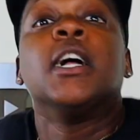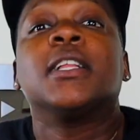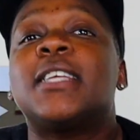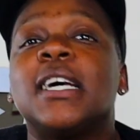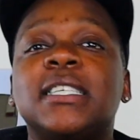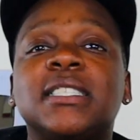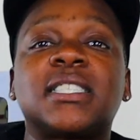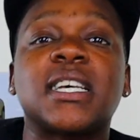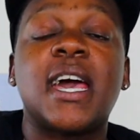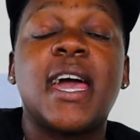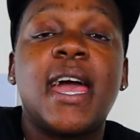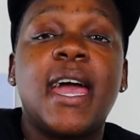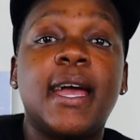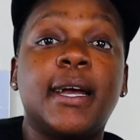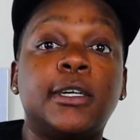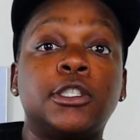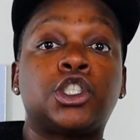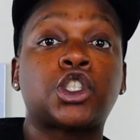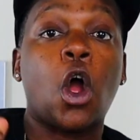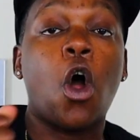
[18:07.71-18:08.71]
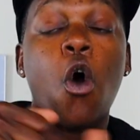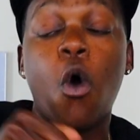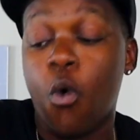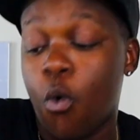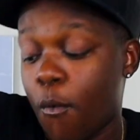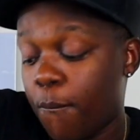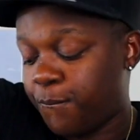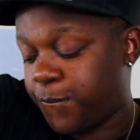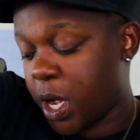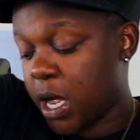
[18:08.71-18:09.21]
This is
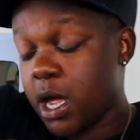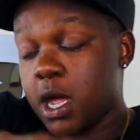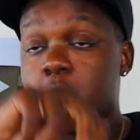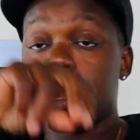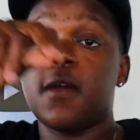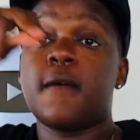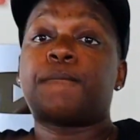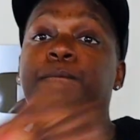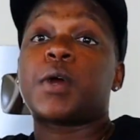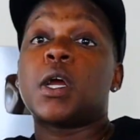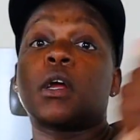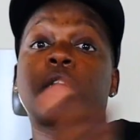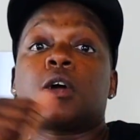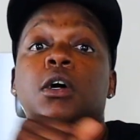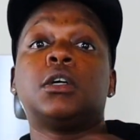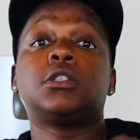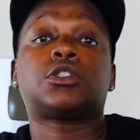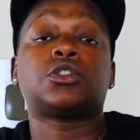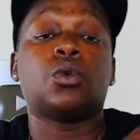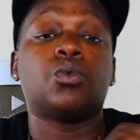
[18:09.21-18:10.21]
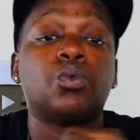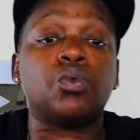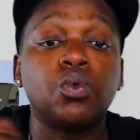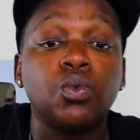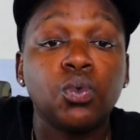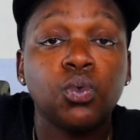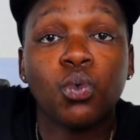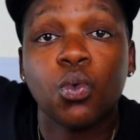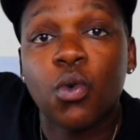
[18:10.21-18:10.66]
your favorite Cuzzo.